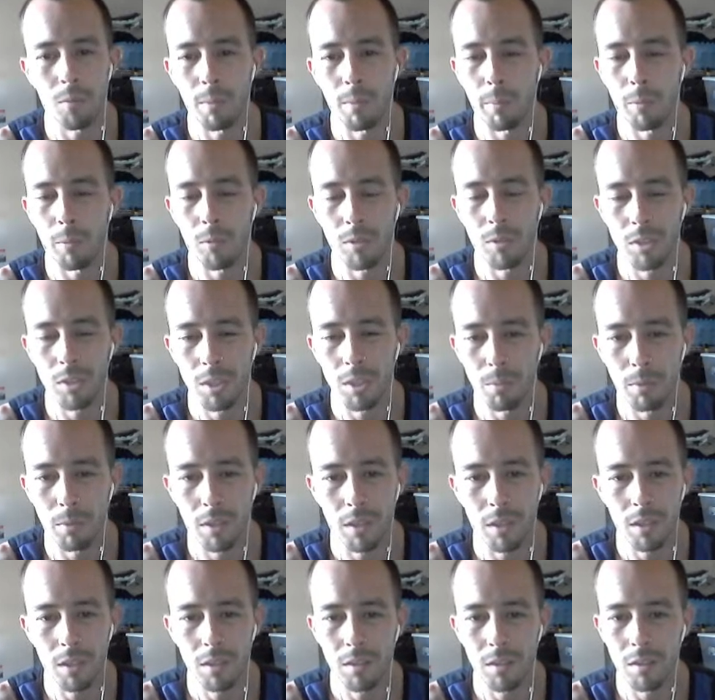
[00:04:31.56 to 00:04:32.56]
remember what
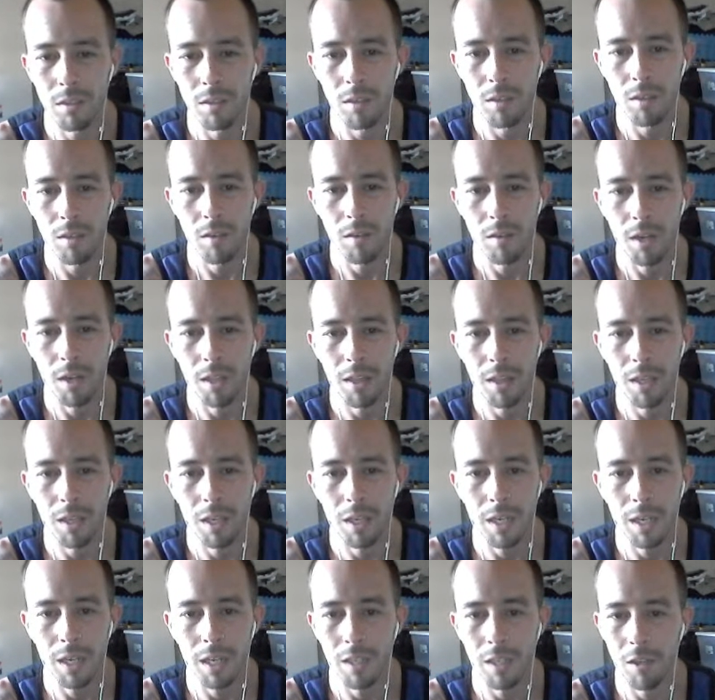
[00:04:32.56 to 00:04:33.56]
shipping, I think
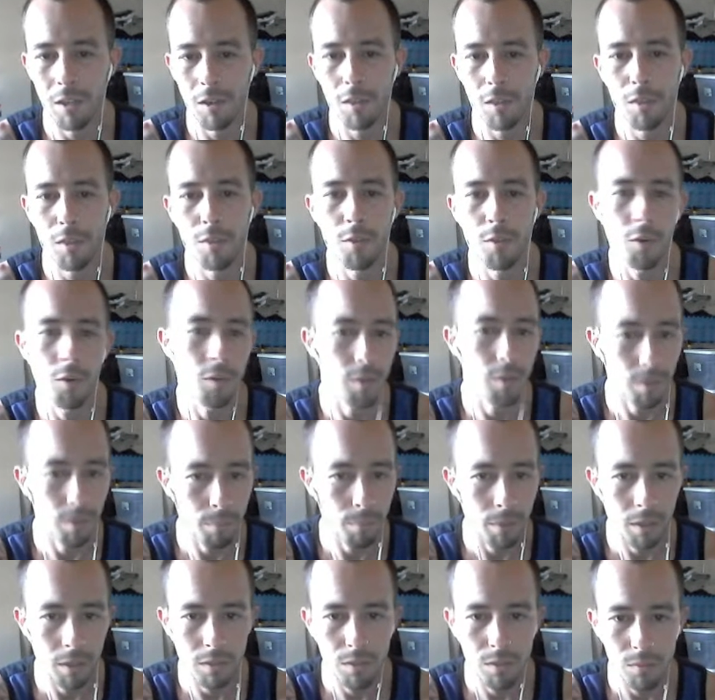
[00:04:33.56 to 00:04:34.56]
I got like 30
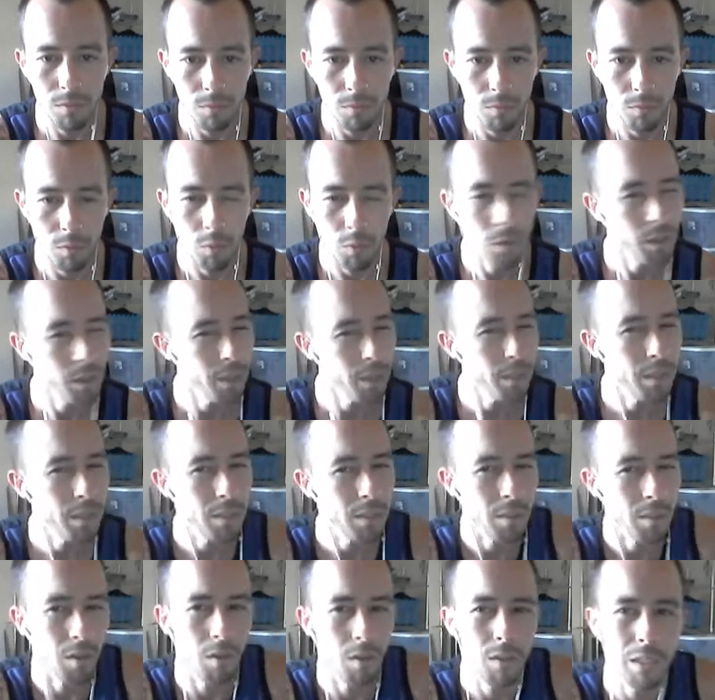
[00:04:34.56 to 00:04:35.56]
bucks for it
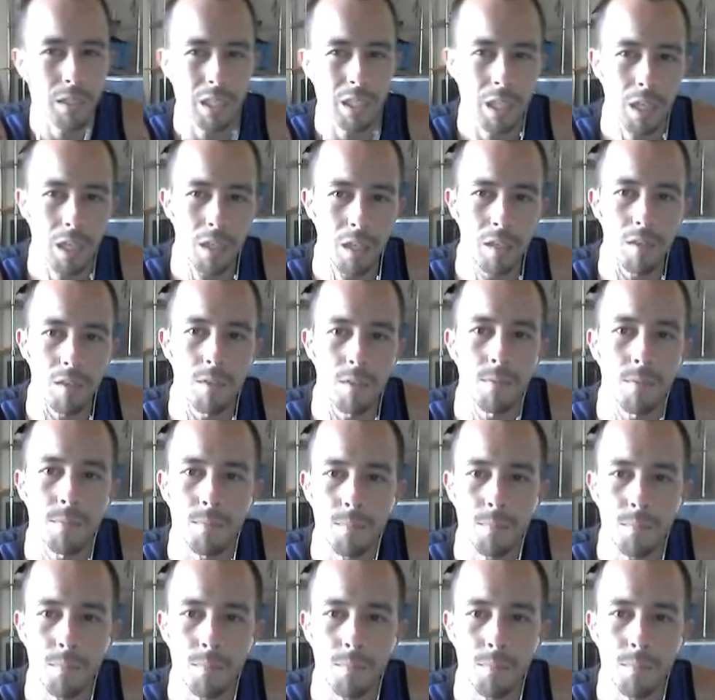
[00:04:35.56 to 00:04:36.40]
altogether.